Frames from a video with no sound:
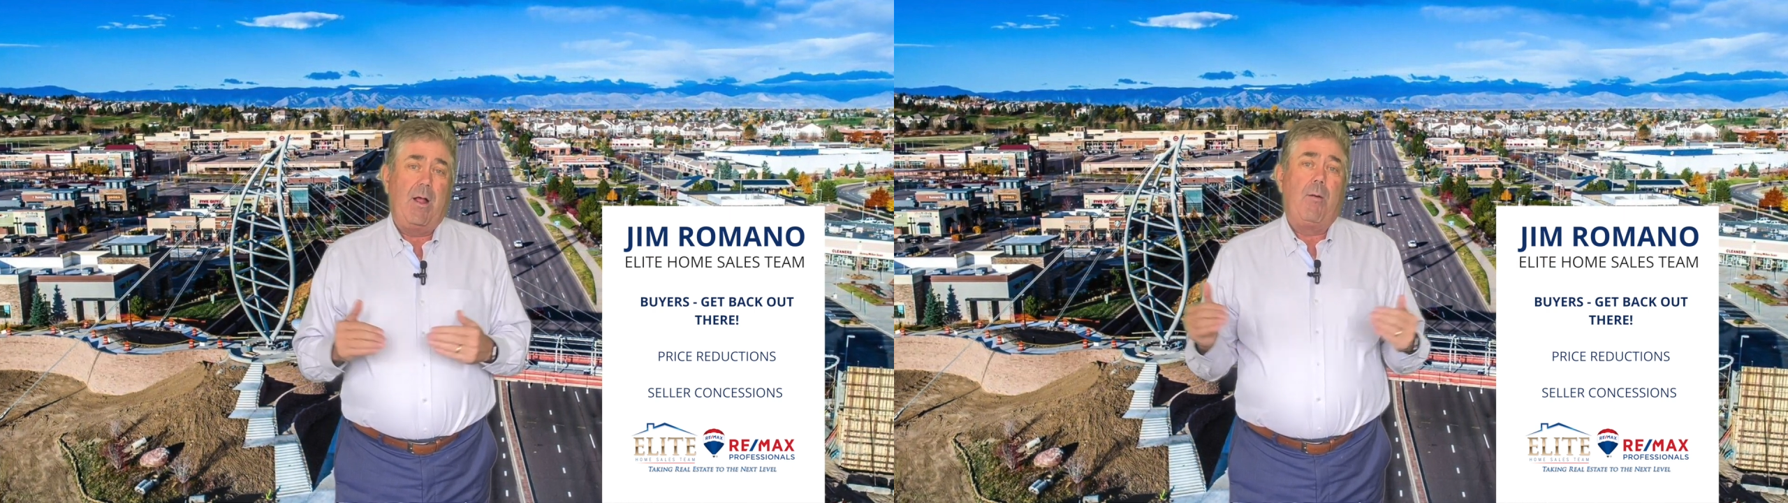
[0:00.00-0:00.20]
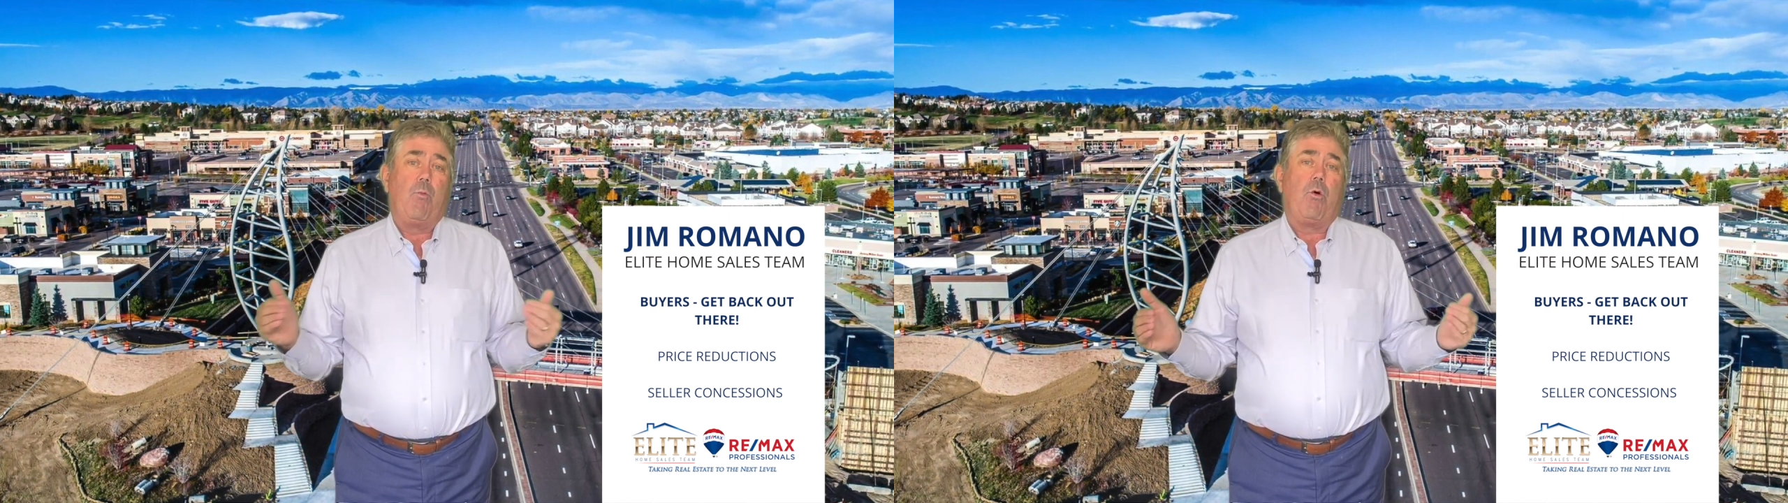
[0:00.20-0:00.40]

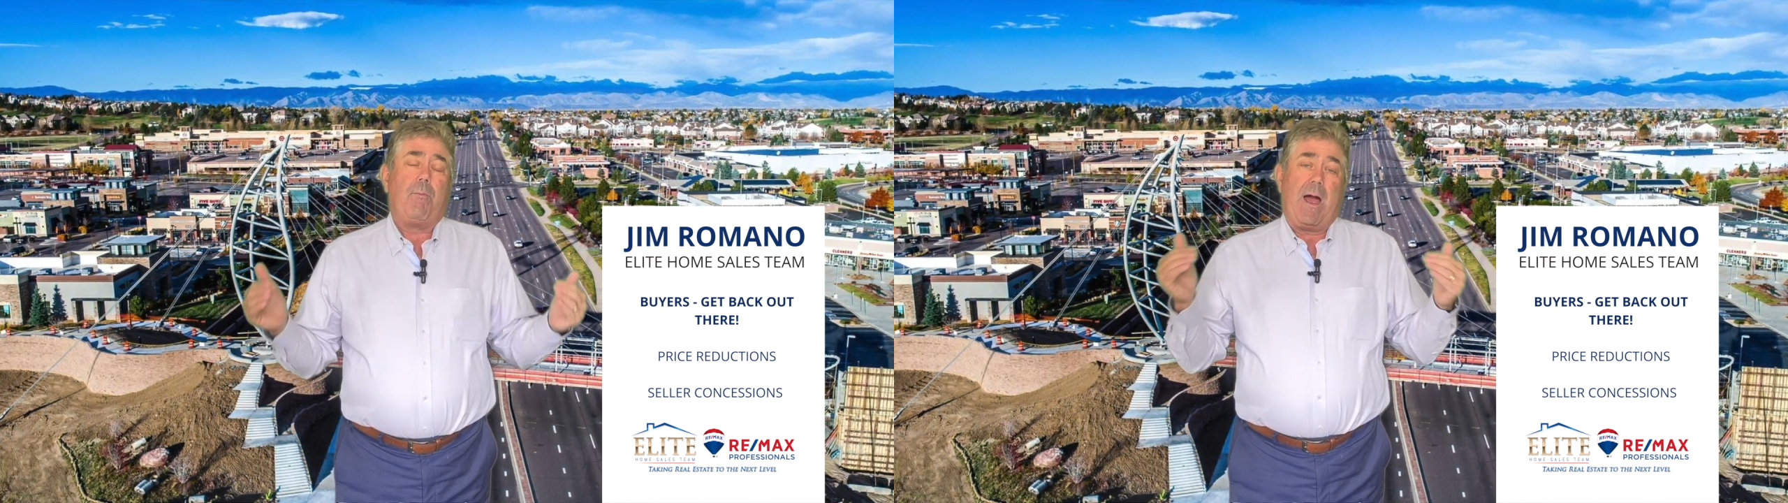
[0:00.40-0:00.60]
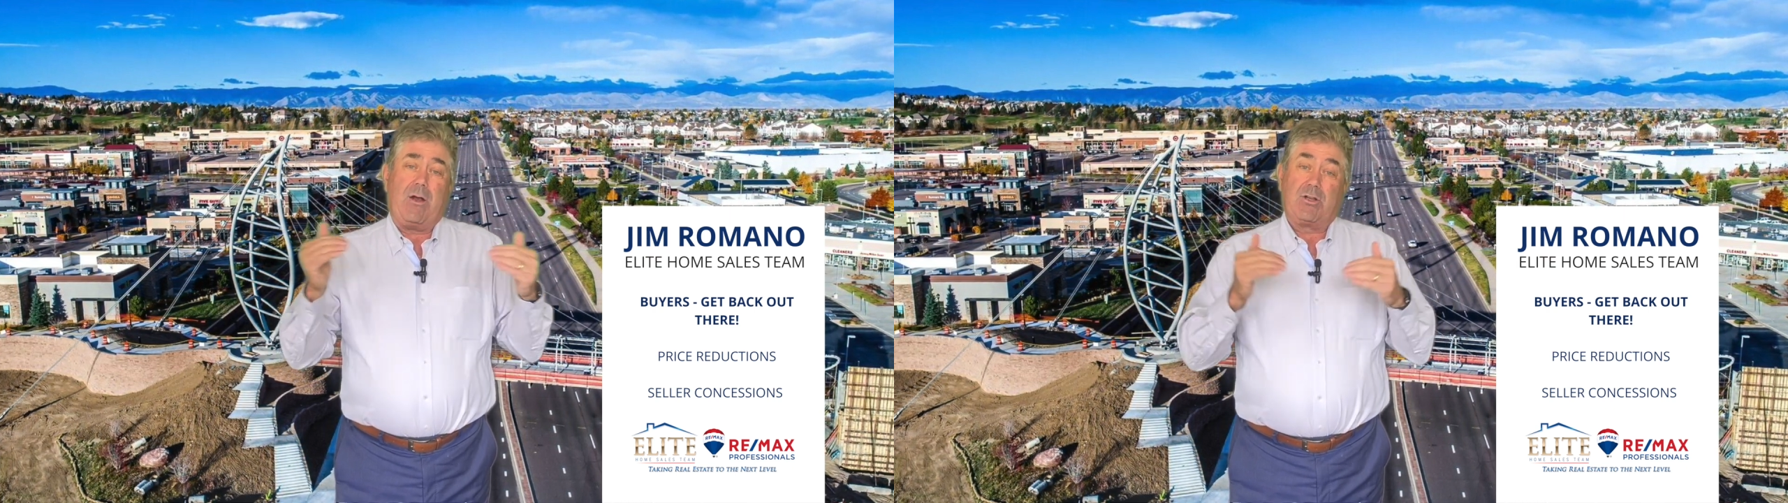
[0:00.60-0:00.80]
more
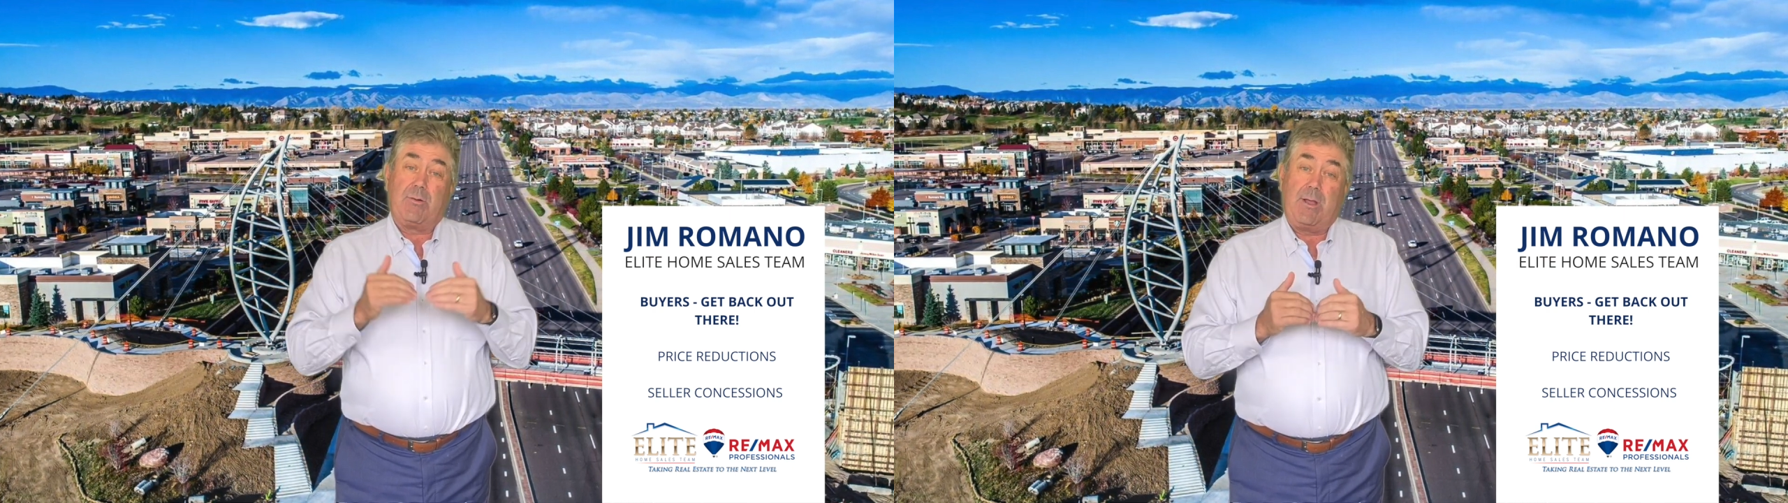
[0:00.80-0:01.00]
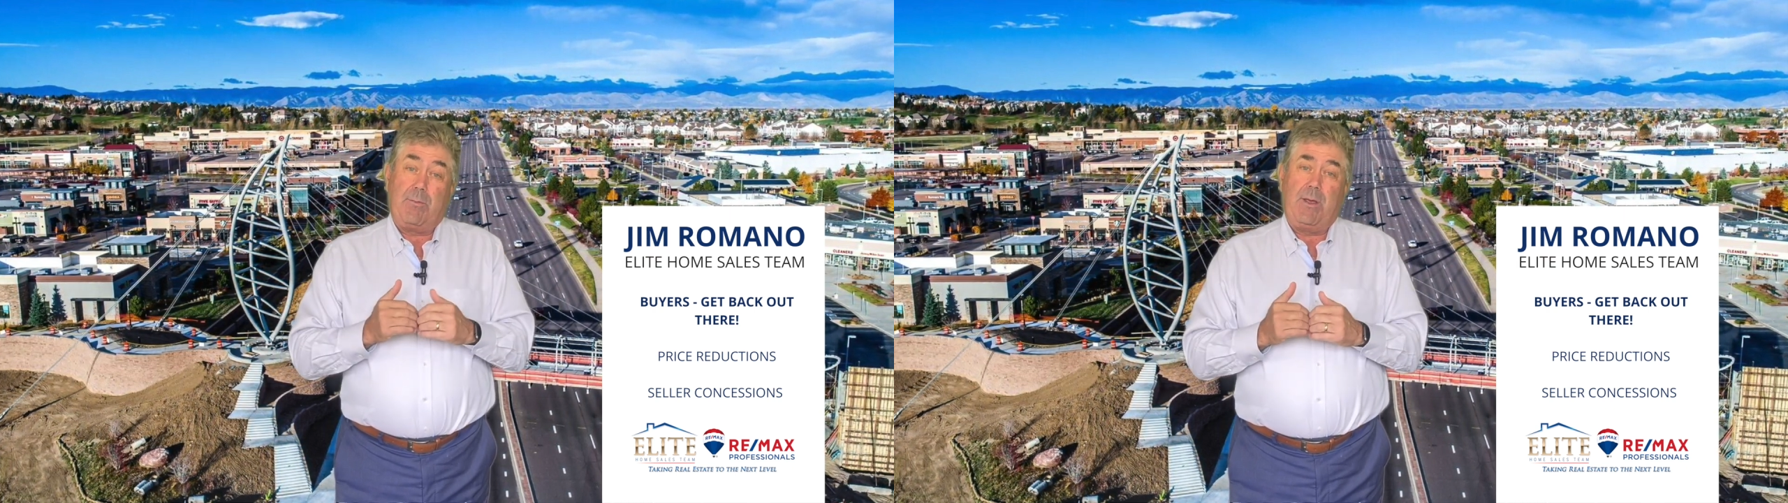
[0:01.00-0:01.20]
buyers are going
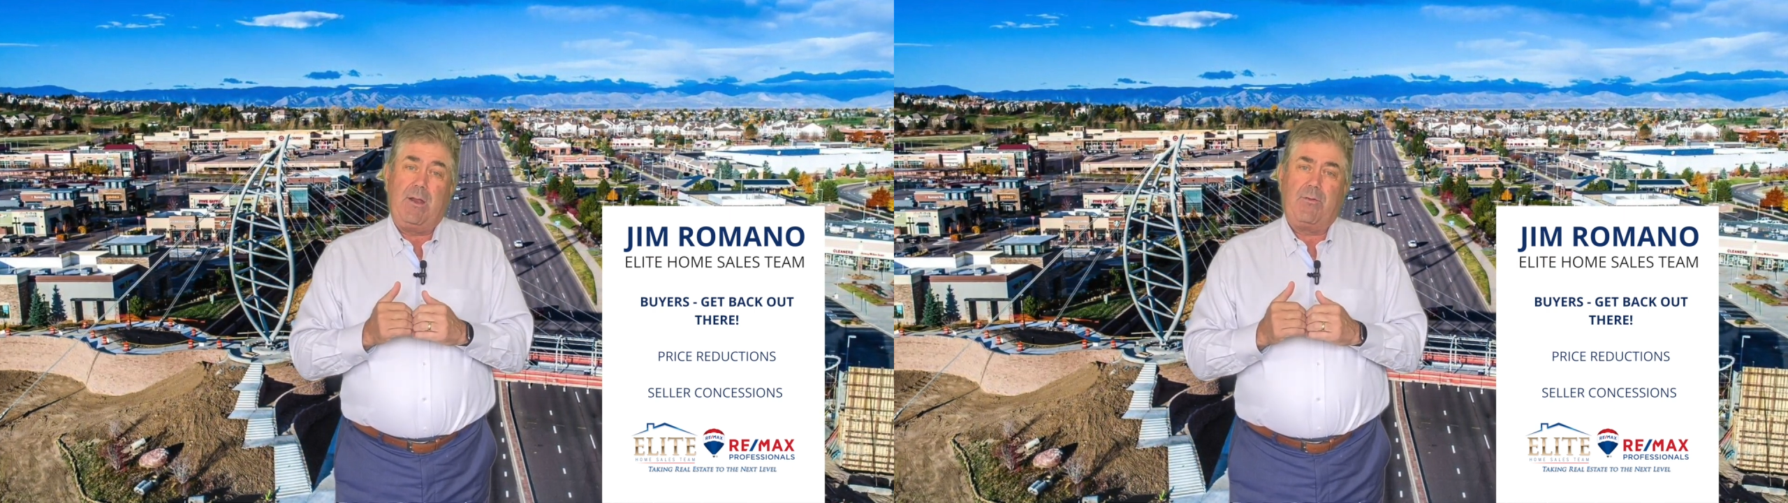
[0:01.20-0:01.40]
to be competing